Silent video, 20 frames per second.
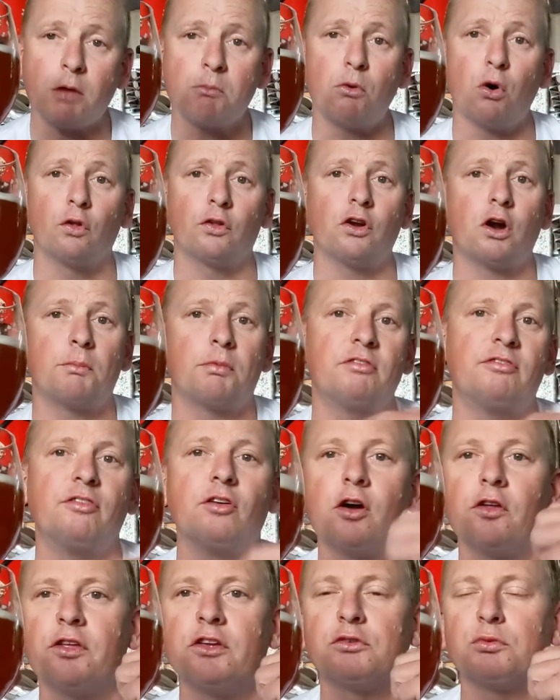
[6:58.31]
more than I
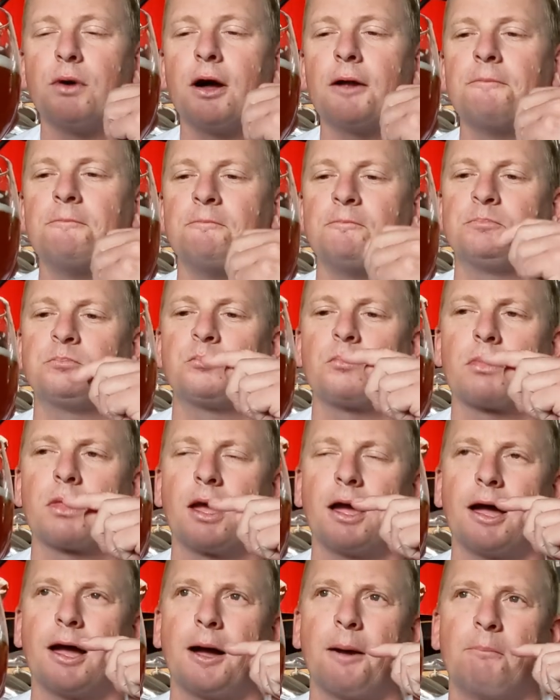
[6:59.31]
prefer this one.
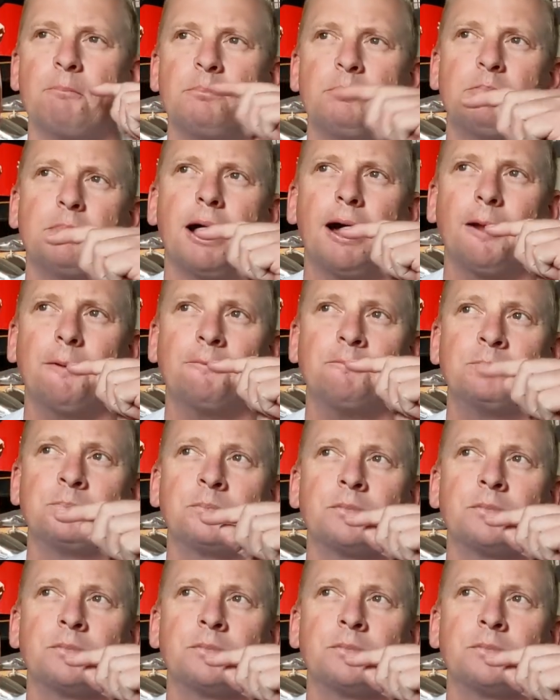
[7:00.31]
But